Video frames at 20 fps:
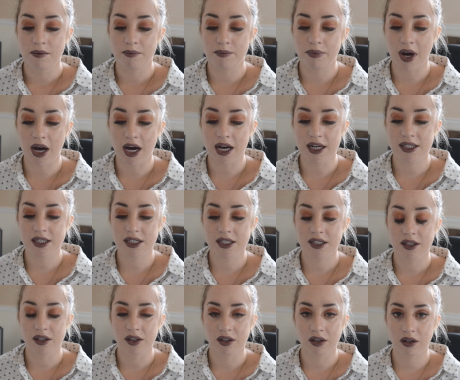but
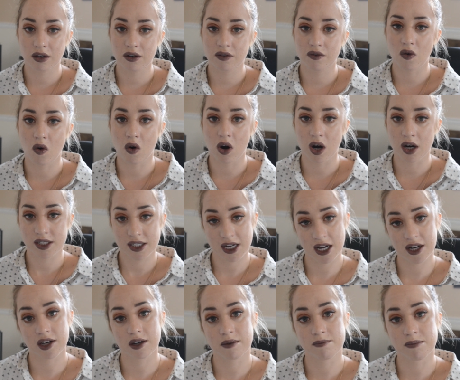look for
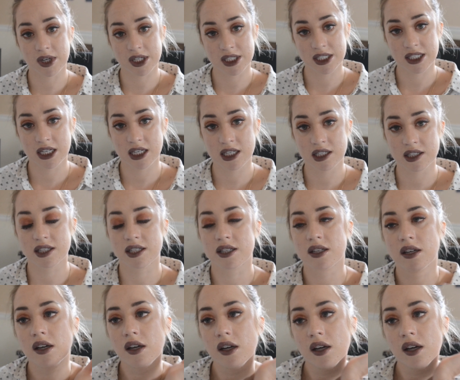tender mercies.